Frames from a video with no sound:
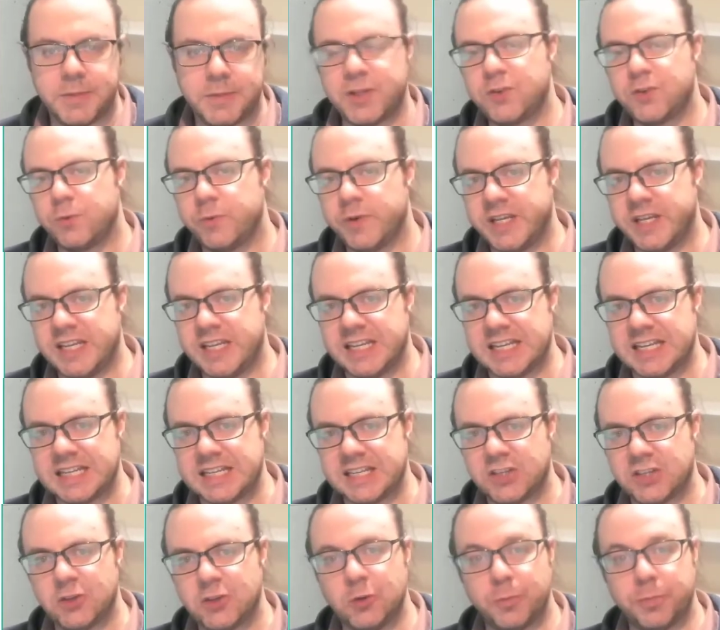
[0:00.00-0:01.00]

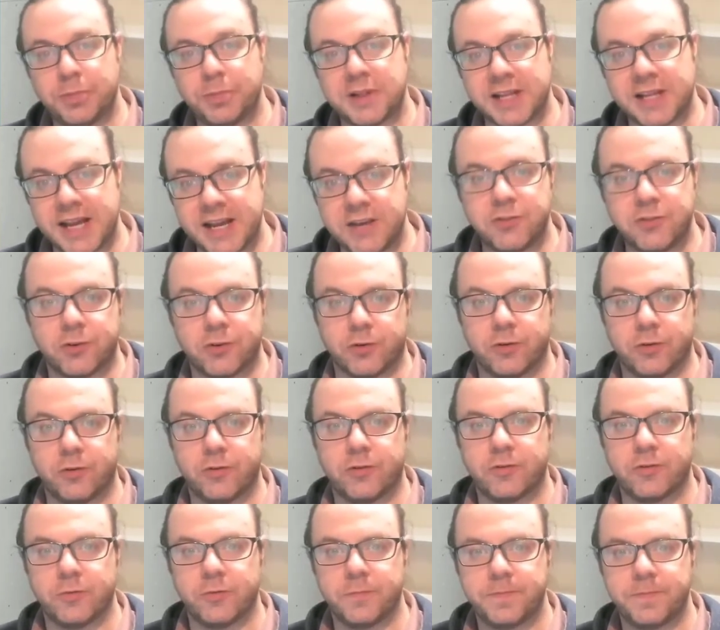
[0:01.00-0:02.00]
between two
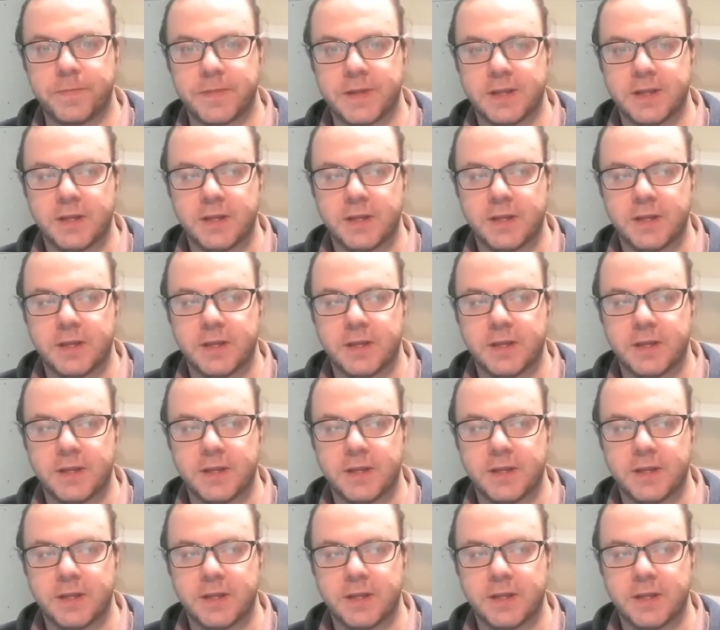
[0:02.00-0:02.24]
pleasures